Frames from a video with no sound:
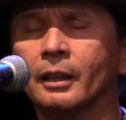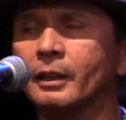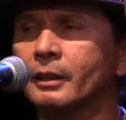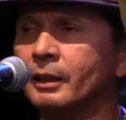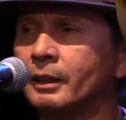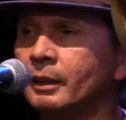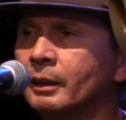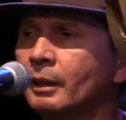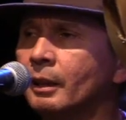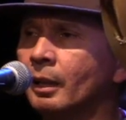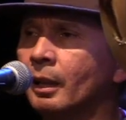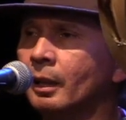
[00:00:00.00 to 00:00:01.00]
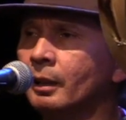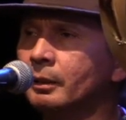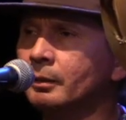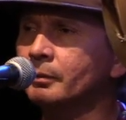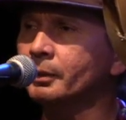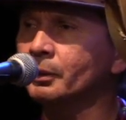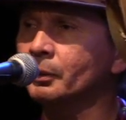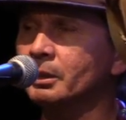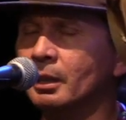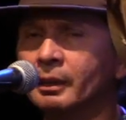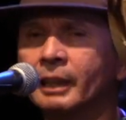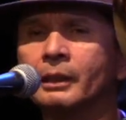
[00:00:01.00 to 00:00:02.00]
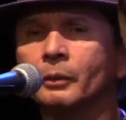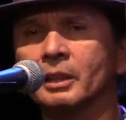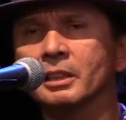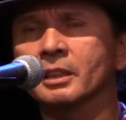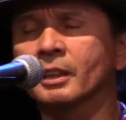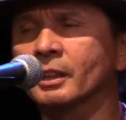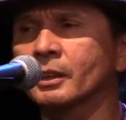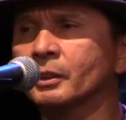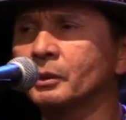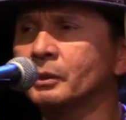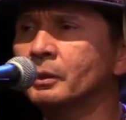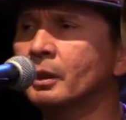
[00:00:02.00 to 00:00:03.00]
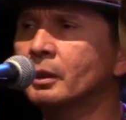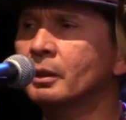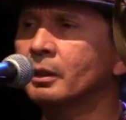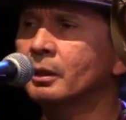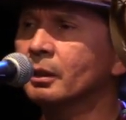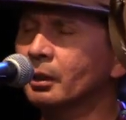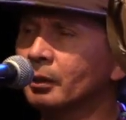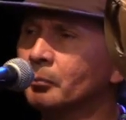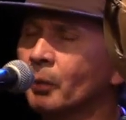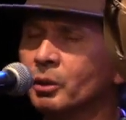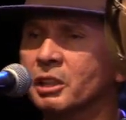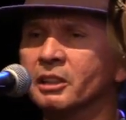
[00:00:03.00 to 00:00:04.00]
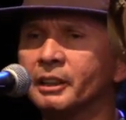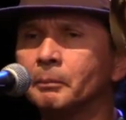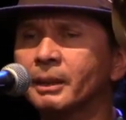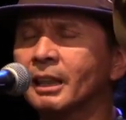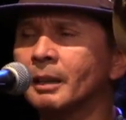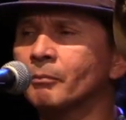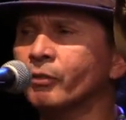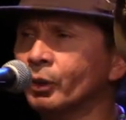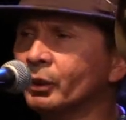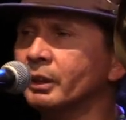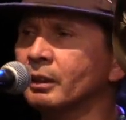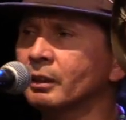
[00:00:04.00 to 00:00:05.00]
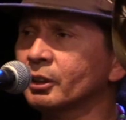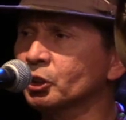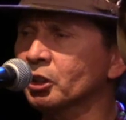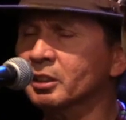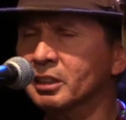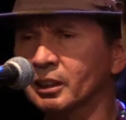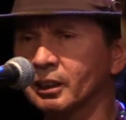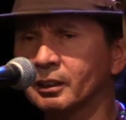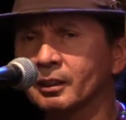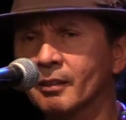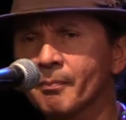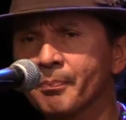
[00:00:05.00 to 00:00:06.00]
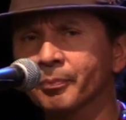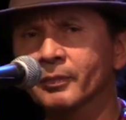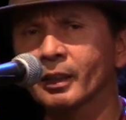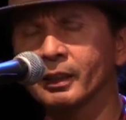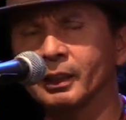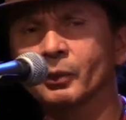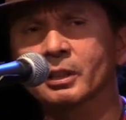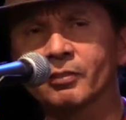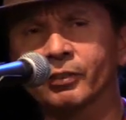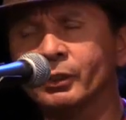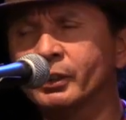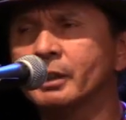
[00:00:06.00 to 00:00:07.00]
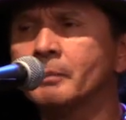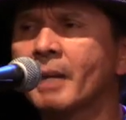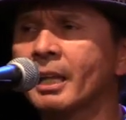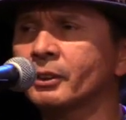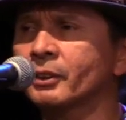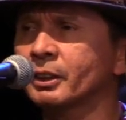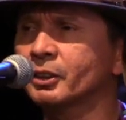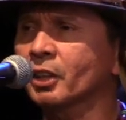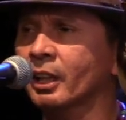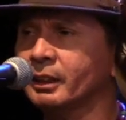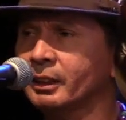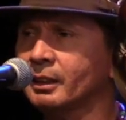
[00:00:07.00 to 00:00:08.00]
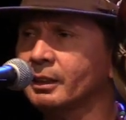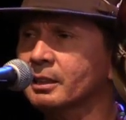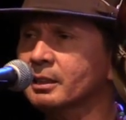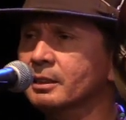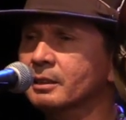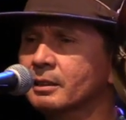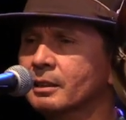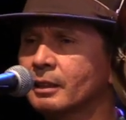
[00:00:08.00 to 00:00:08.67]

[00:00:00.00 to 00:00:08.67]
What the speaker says: There was a linguist here who mostly became fluent in Lashitsi, and he was fluent in Mandarin Chinese.